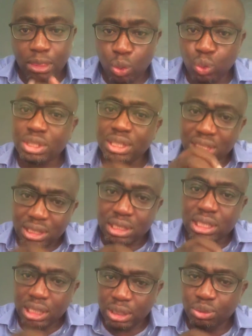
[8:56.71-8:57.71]
don't
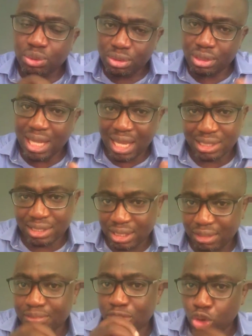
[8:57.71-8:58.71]
include that
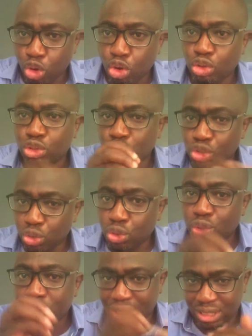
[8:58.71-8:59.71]
name on
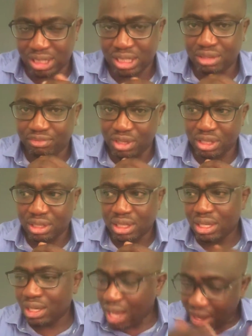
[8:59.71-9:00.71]
your CV.
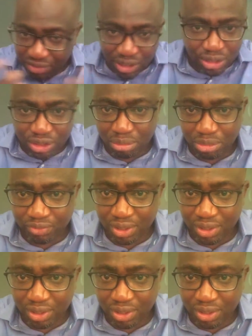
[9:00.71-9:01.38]
I've seen some